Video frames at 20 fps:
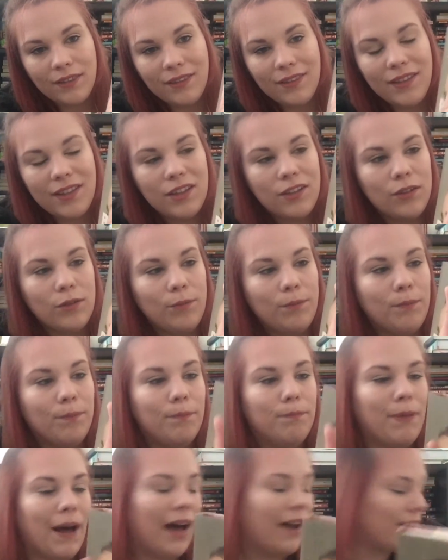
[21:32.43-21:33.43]
little
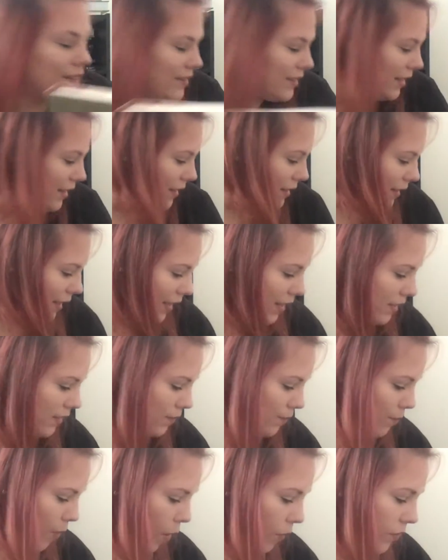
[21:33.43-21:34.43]
boxy
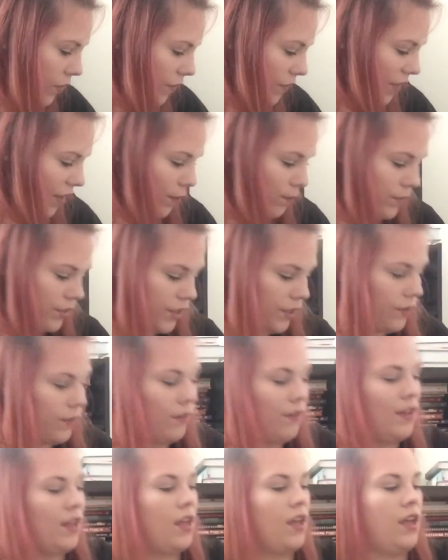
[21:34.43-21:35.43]
thing. Both of them
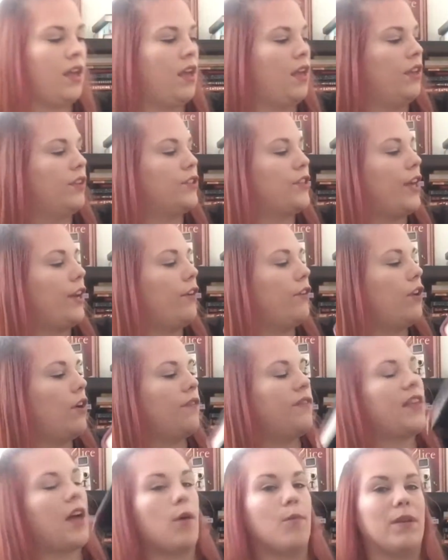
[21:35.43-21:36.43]
do. So I don't
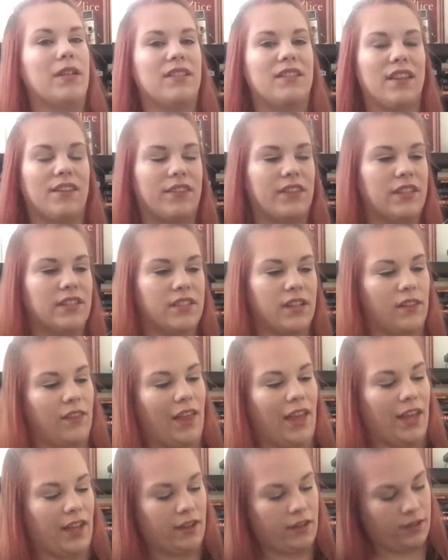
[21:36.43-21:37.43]
know if that means that these are
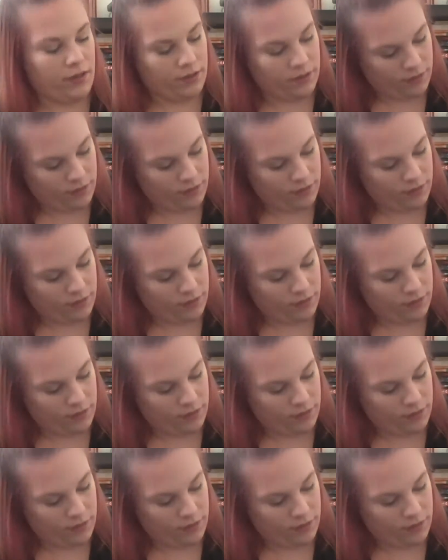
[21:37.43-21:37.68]
like